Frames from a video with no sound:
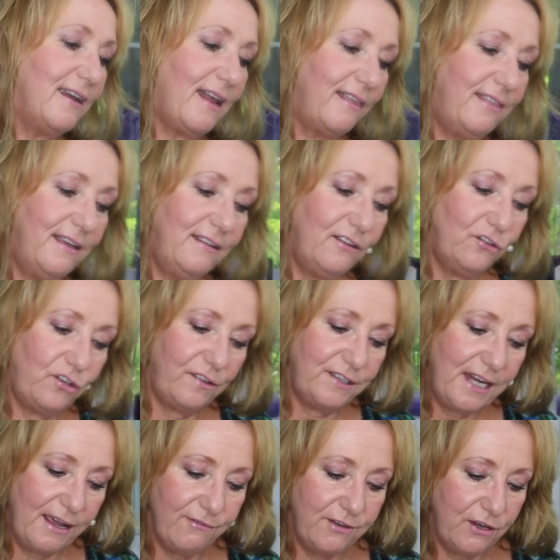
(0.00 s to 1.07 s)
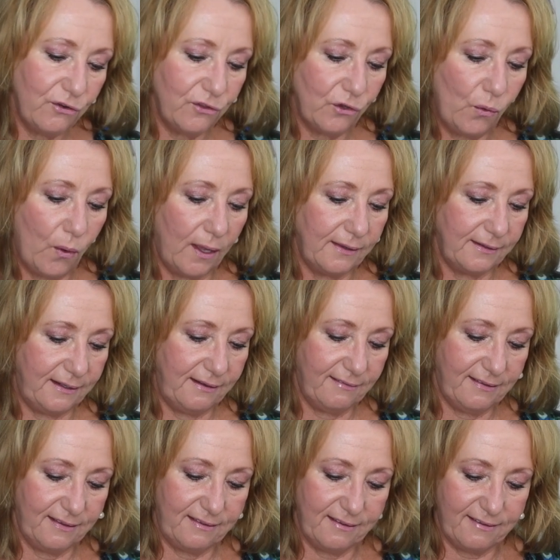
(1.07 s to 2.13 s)
and I think they're just heavier. The quality
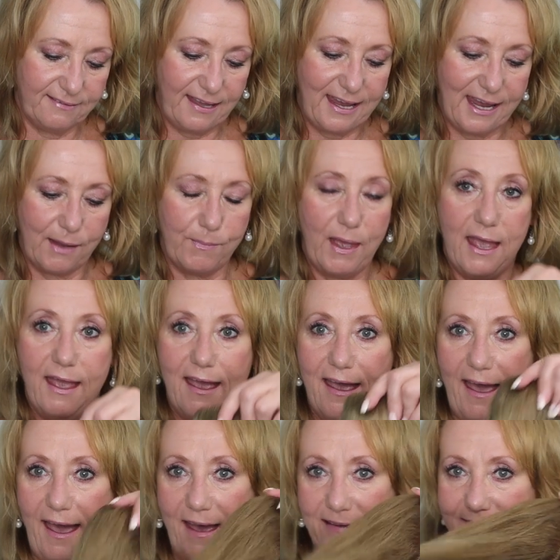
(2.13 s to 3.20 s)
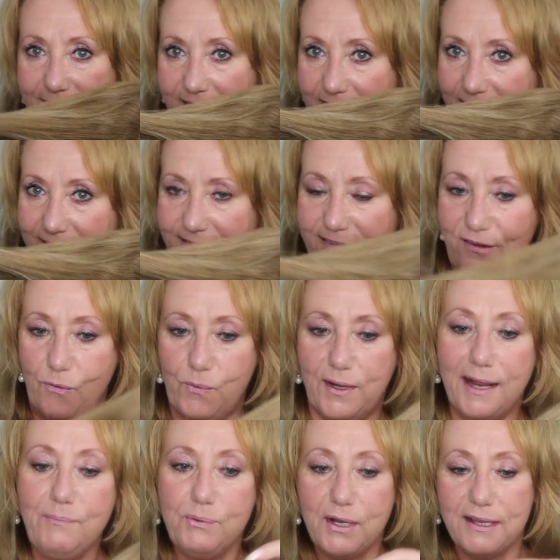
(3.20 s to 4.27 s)
isn't the same as this. So
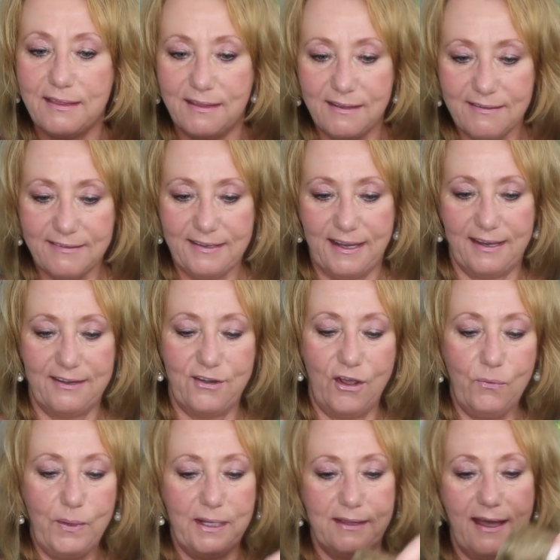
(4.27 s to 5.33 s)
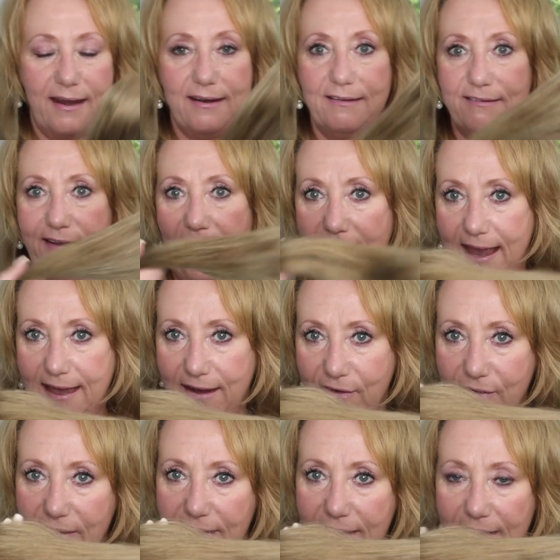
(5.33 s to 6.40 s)
when I put this in, knowing that it's
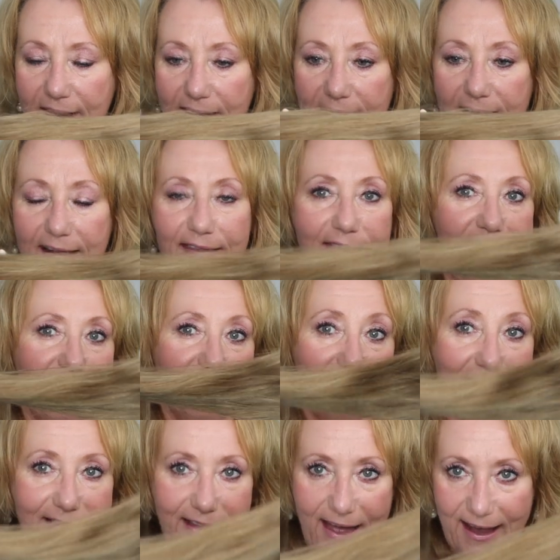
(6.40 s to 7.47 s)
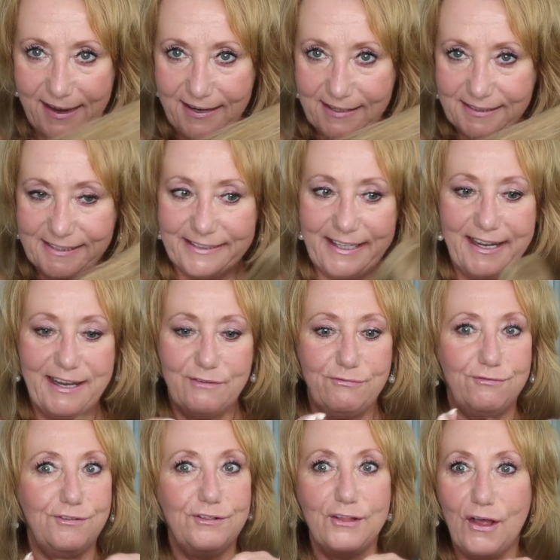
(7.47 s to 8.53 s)
hair, it's light, it
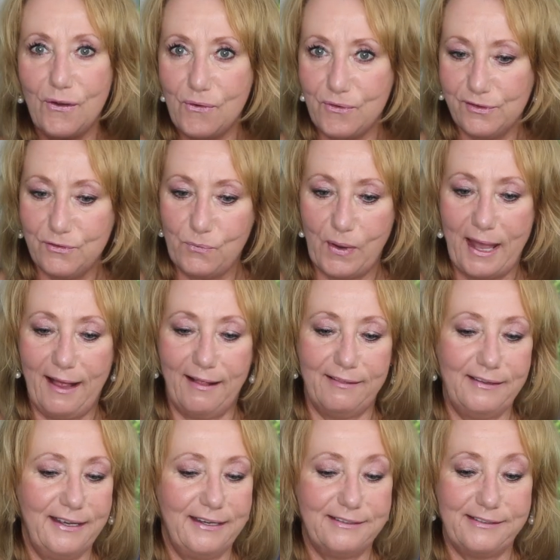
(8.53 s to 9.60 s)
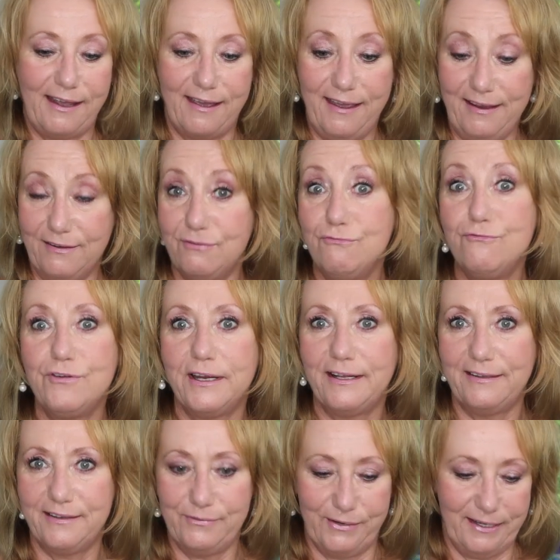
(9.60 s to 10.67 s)
flows well, it, it
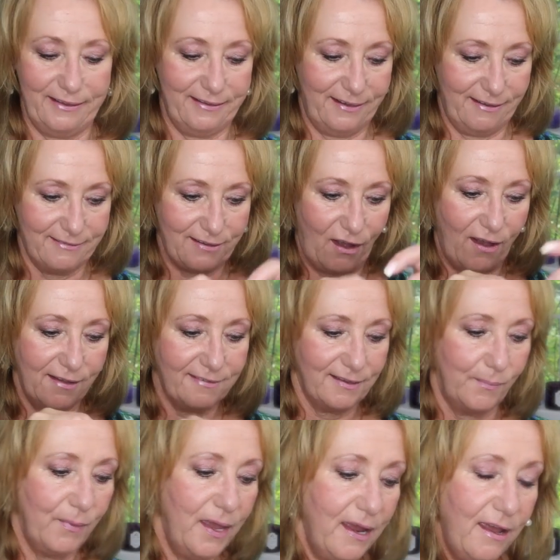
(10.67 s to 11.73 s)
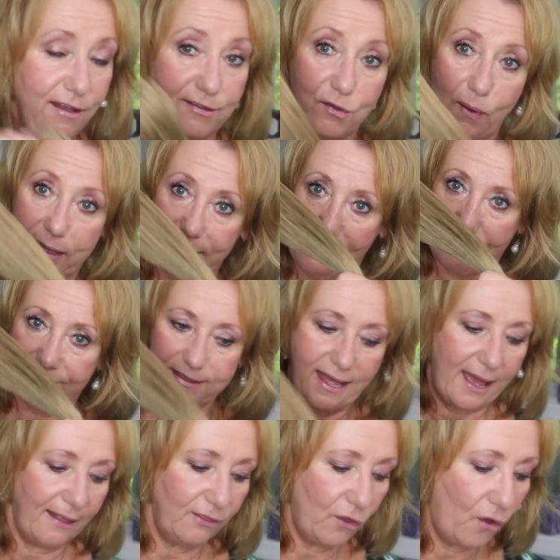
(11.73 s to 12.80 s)
really, really is awesome. So I left
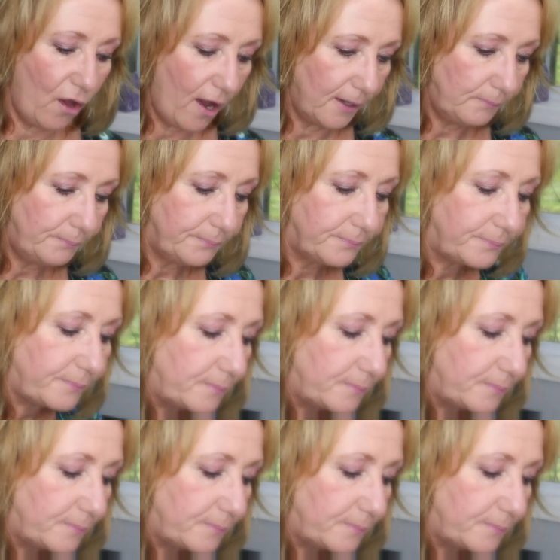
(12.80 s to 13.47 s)
that long,